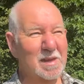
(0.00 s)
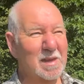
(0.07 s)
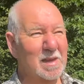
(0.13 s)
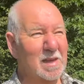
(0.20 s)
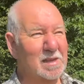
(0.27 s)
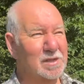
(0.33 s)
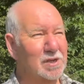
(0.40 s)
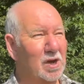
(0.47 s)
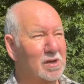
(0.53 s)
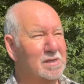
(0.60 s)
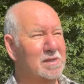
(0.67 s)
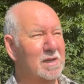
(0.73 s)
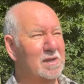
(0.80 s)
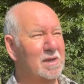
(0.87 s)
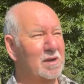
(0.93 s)
It's
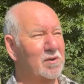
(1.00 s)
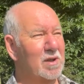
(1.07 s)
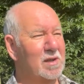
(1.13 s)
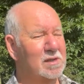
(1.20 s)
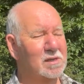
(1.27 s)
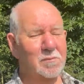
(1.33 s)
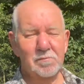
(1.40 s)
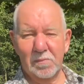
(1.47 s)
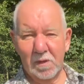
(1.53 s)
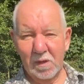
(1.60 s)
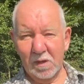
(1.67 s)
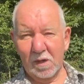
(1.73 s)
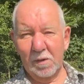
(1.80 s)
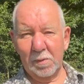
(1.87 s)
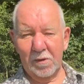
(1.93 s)
19 degrees.
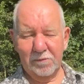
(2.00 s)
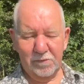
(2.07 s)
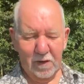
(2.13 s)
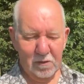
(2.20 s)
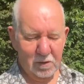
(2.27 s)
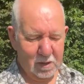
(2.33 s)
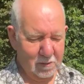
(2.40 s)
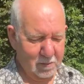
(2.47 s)
A couple of folk,